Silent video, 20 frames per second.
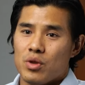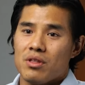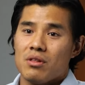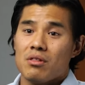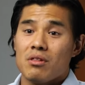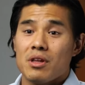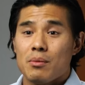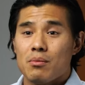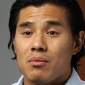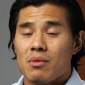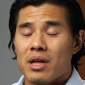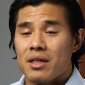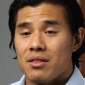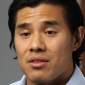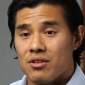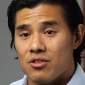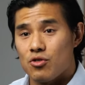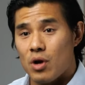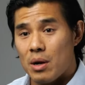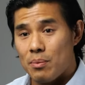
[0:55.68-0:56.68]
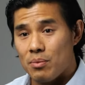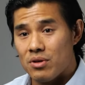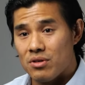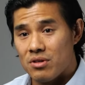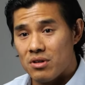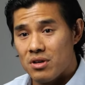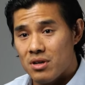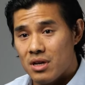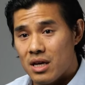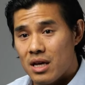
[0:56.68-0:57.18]
with a limb length
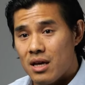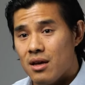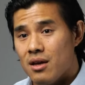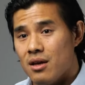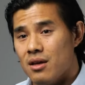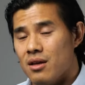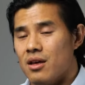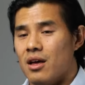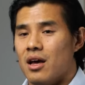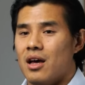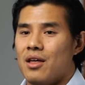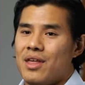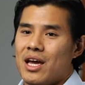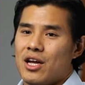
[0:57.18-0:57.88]
discrepancy. Uh,